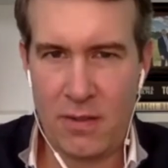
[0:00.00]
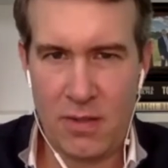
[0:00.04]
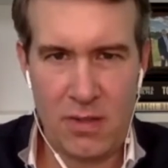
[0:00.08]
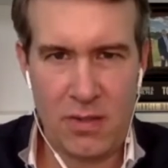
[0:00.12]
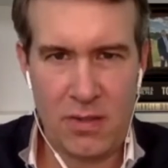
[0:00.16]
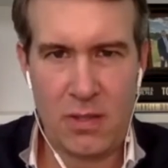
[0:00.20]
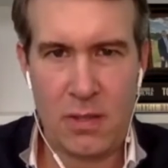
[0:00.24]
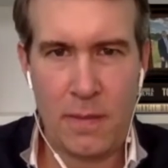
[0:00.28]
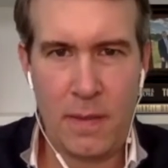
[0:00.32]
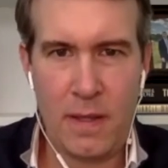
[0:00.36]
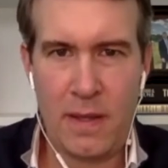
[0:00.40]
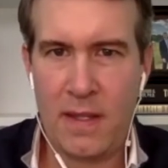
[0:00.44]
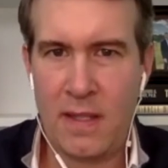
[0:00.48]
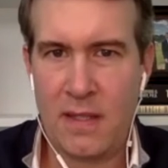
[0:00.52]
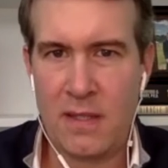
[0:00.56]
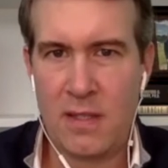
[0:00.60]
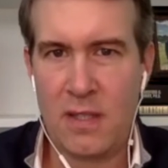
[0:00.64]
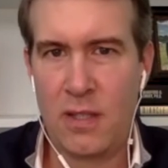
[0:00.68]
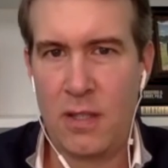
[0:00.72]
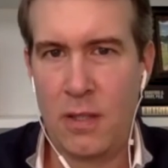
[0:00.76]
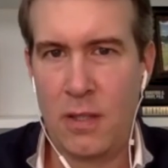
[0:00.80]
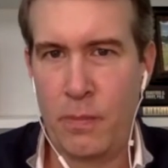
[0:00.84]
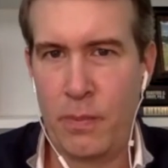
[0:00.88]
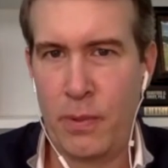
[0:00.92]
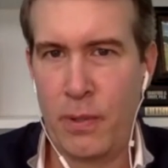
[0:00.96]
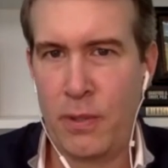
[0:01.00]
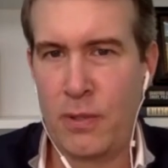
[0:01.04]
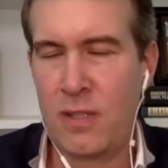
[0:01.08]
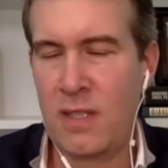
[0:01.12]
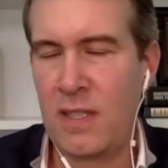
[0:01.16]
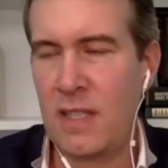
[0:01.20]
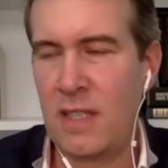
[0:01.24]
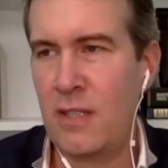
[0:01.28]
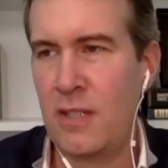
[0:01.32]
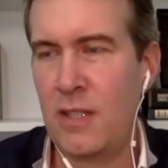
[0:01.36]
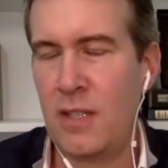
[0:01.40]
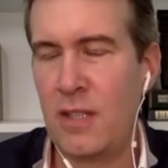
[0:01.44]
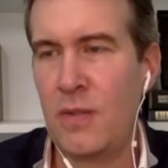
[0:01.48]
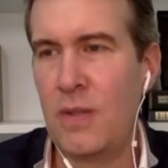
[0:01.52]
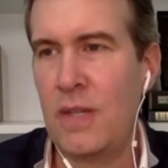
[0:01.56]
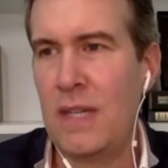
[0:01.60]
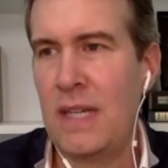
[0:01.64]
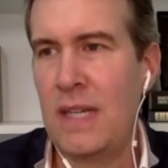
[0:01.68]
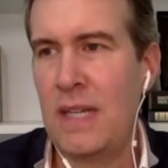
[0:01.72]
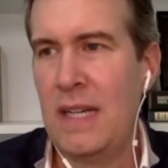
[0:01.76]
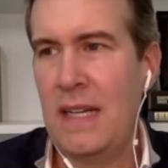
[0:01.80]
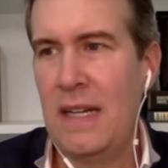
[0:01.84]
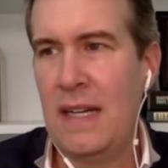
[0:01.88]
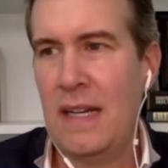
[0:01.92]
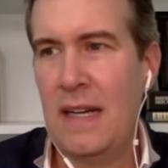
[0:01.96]
There's so many things that you personally do,
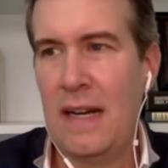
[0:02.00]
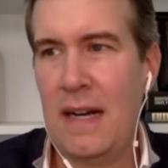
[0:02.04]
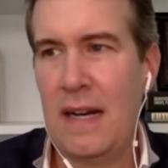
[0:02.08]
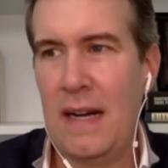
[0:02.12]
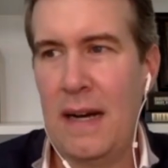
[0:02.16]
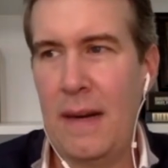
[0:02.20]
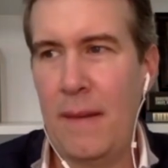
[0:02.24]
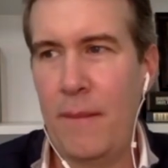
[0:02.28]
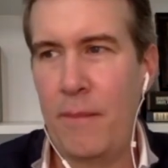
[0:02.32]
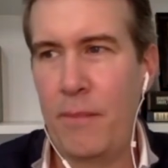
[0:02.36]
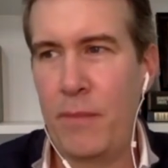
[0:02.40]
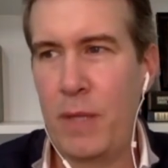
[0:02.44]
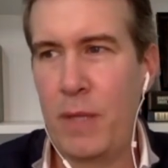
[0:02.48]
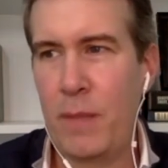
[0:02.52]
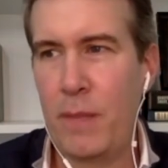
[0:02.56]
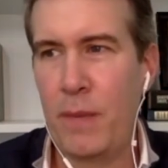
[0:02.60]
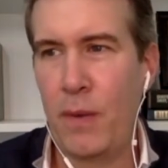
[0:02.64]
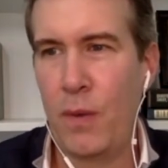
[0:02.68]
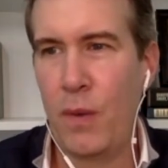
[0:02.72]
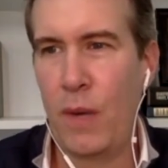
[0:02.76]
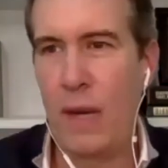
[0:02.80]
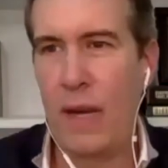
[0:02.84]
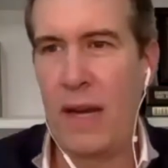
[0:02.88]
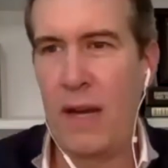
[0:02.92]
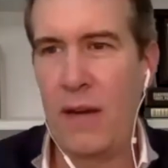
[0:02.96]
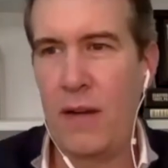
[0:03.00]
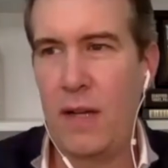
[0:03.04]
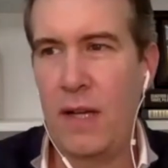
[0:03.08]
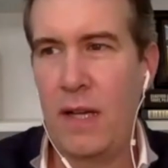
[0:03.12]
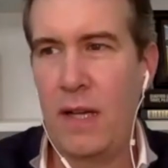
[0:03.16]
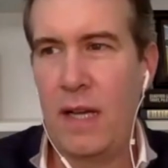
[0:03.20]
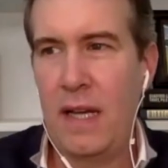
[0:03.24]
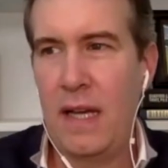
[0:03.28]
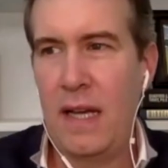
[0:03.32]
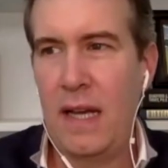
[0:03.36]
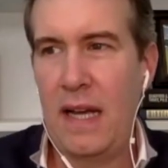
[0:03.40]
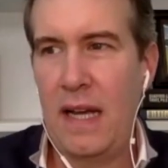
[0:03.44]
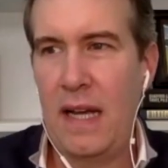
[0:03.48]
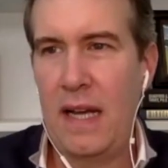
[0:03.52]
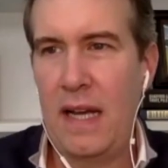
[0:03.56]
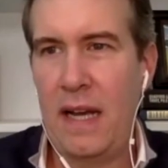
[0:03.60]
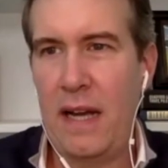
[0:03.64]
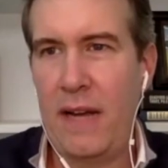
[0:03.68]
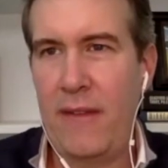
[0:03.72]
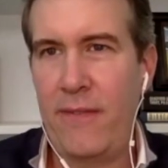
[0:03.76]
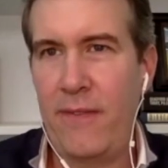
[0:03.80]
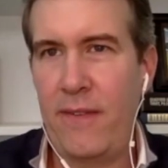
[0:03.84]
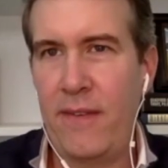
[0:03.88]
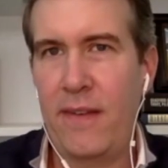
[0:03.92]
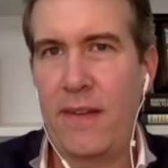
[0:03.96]
you know, but how,
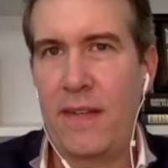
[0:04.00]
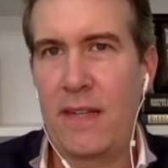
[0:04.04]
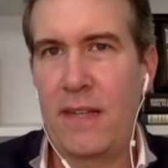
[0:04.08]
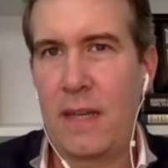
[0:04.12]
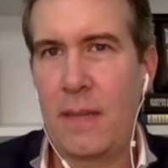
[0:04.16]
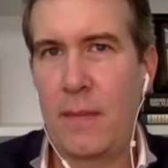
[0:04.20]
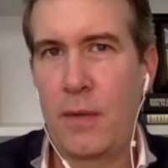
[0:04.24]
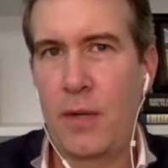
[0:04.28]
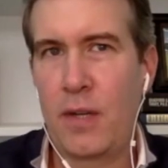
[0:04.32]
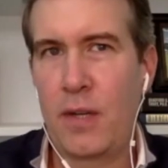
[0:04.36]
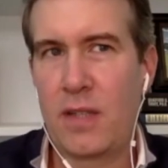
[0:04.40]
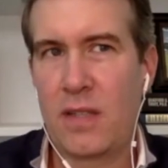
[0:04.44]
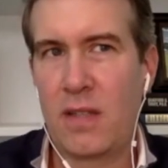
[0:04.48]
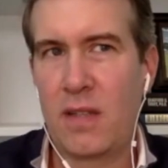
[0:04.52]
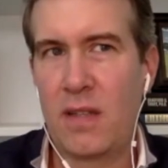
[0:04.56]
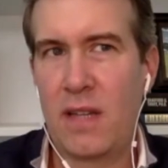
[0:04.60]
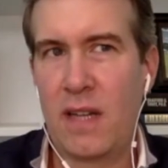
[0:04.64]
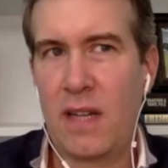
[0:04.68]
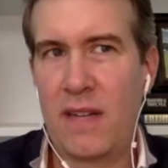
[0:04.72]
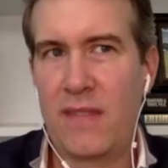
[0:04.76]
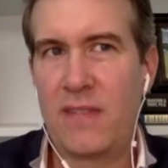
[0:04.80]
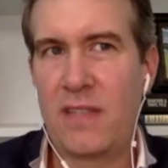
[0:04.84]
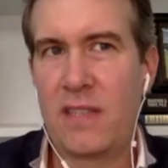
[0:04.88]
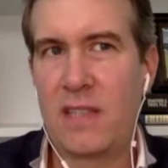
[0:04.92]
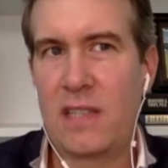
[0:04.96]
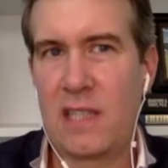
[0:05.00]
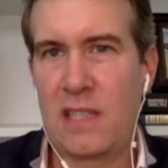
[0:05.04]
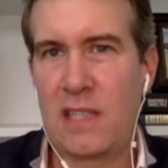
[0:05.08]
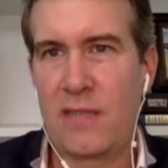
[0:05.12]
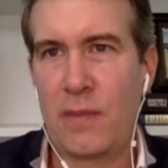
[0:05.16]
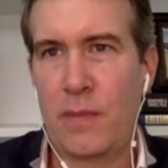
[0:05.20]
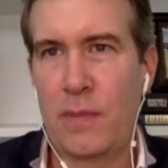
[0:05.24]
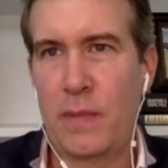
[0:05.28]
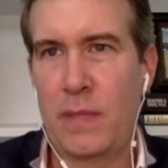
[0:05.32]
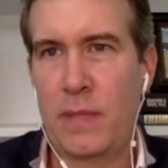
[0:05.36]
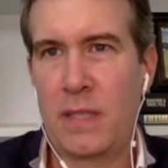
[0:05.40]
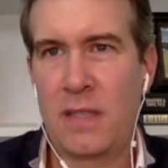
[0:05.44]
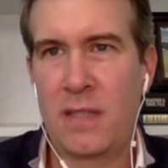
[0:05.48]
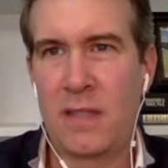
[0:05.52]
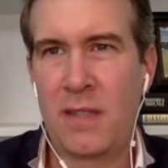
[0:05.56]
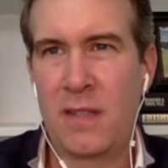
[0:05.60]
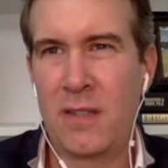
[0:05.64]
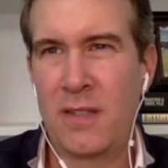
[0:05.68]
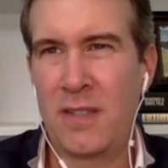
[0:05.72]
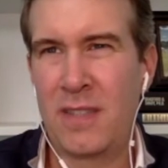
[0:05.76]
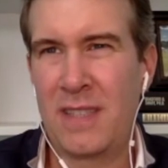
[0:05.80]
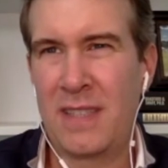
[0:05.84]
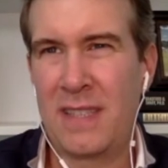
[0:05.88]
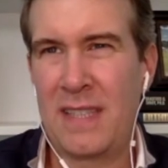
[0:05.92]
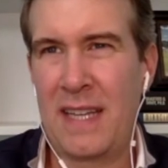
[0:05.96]
I've come across a lot of successful business
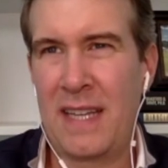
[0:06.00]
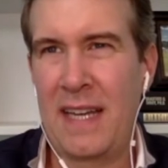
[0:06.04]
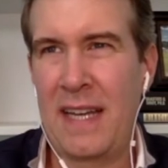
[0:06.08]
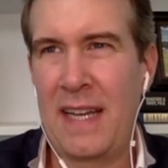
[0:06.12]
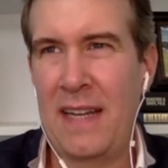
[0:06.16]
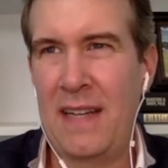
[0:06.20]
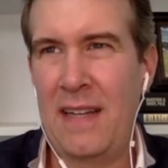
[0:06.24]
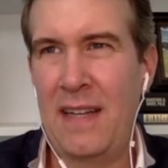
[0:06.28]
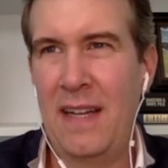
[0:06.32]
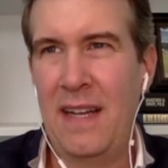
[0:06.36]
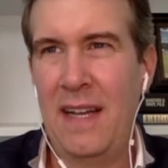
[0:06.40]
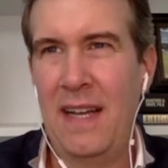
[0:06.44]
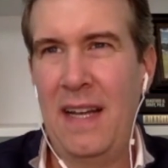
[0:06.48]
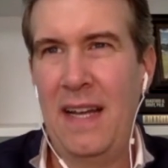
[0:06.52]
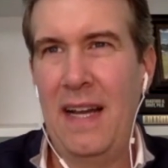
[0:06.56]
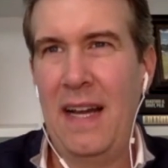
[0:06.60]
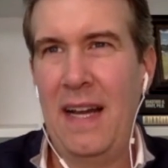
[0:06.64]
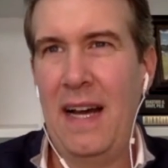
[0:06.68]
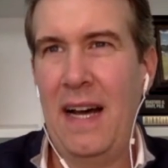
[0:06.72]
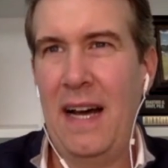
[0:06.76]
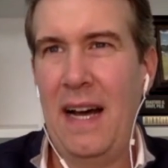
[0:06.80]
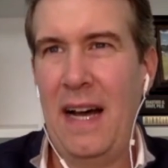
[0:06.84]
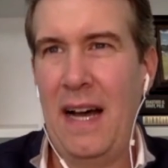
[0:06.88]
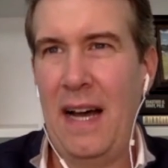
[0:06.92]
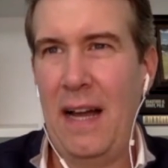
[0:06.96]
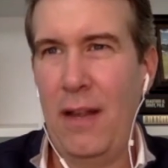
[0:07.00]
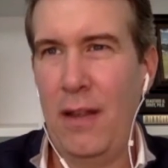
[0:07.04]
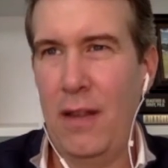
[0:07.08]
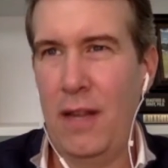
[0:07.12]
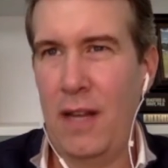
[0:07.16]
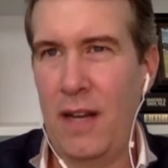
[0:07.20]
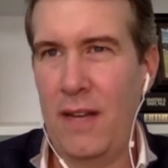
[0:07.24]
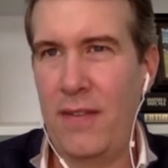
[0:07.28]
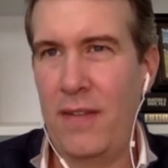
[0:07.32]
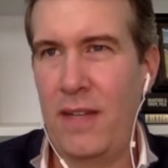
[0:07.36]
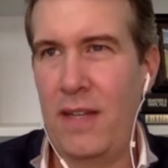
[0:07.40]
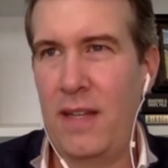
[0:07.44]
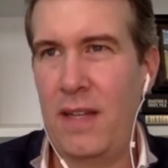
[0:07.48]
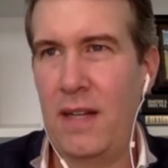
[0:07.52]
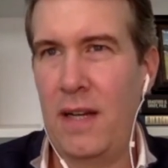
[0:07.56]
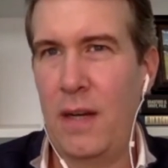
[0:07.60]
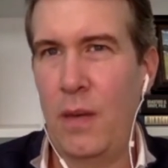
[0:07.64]
owners that say, hey, I love it.